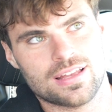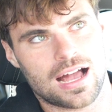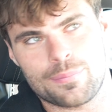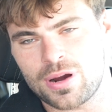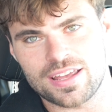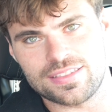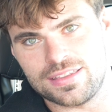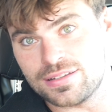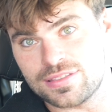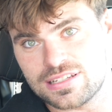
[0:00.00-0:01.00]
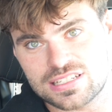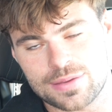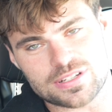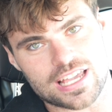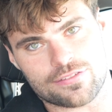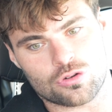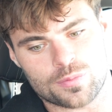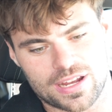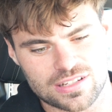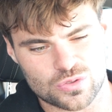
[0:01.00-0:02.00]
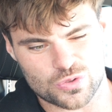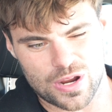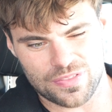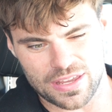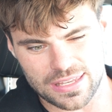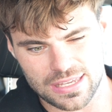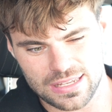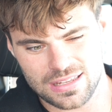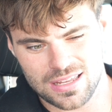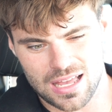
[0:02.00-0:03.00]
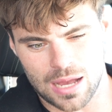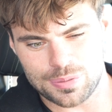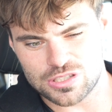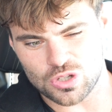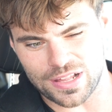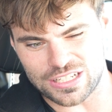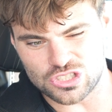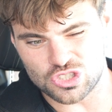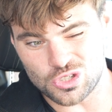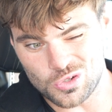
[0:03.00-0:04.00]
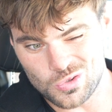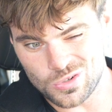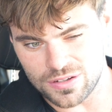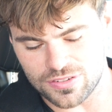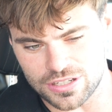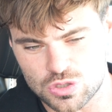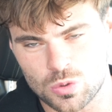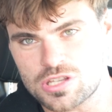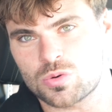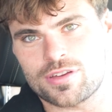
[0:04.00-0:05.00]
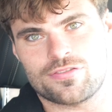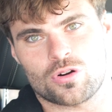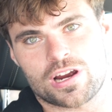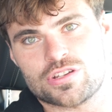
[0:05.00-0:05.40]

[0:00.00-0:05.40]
I probably had the same exact format because it was around like up until like June of like 2024.